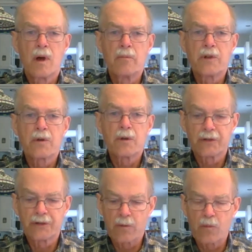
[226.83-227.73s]

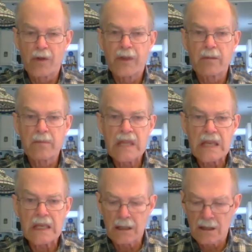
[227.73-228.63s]
minerals and what they
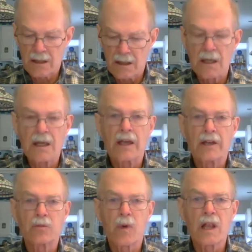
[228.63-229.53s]
mean,
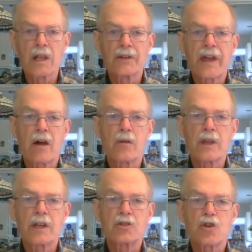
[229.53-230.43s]
as well as how
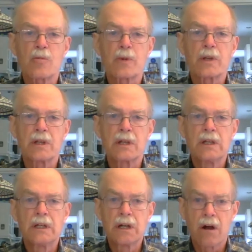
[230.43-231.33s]
they interpret
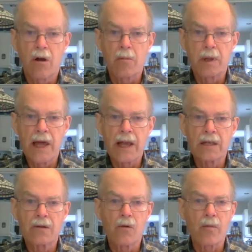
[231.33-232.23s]
our planet,
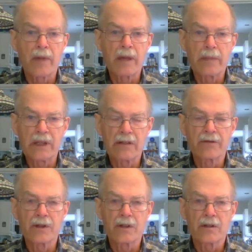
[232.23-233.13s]
or maybe
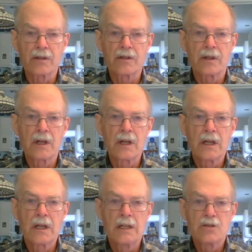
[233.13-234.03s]
even the
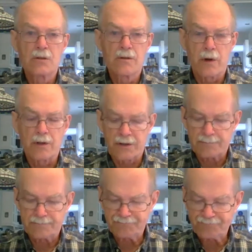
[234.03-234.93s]
universe.
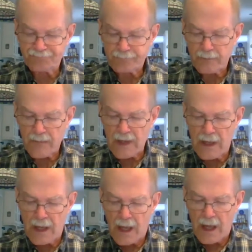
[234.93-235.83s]

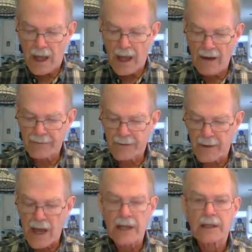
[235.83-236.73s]
After
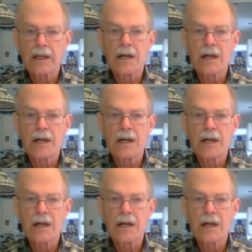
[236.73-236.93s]
that,